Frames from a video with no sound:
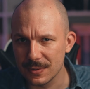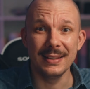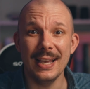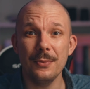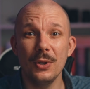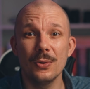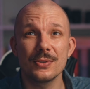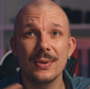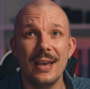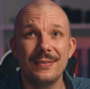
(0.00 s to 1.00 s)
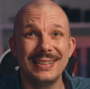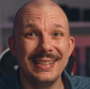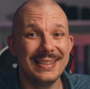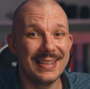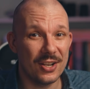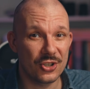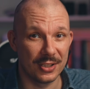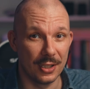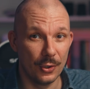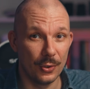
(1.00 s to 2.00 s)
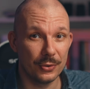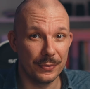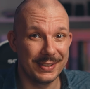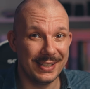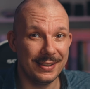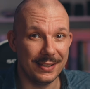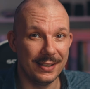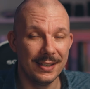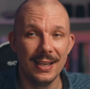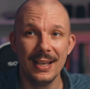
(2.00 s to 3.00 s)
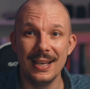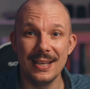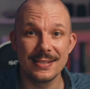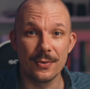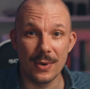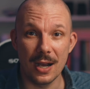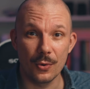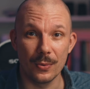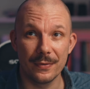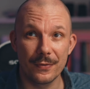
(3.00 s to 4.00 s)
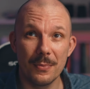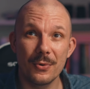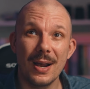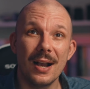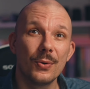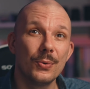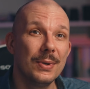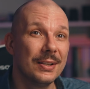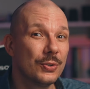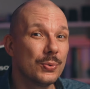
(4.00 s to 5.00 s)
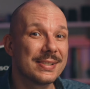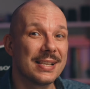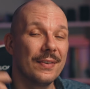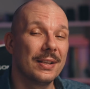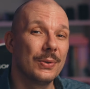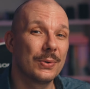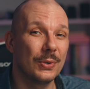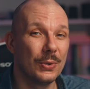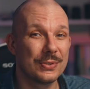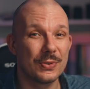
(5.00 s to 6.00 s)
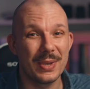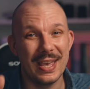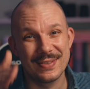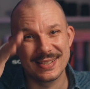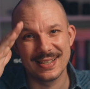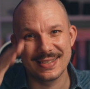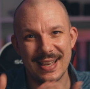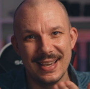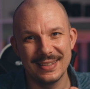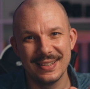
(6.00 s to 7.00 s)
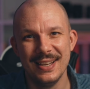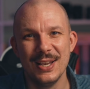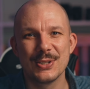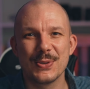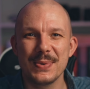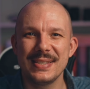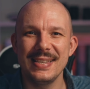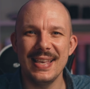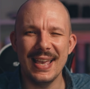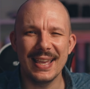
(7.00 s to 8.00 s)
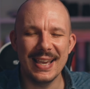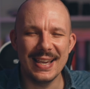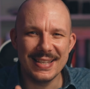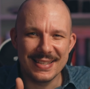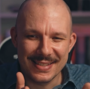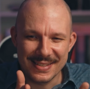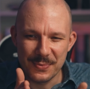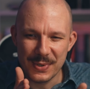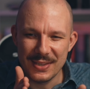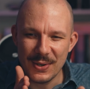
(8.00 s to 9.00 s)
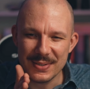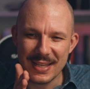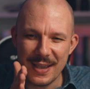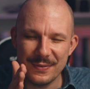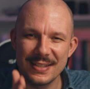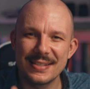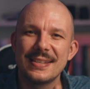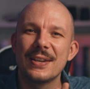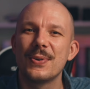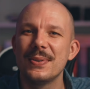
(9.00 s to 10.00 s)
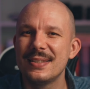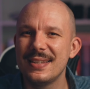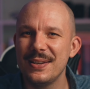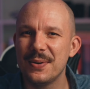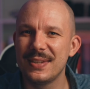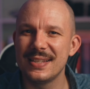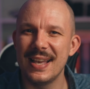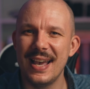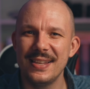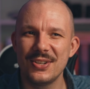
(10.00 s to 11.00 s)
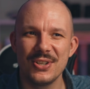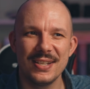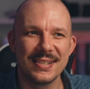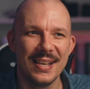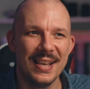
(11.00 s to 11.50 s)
Then we also have the Titesha, the lord of Titi is Rahu. From Rahu to 7th lord also we have 6, 8. So we see again, we don't have this synchronity of these energies.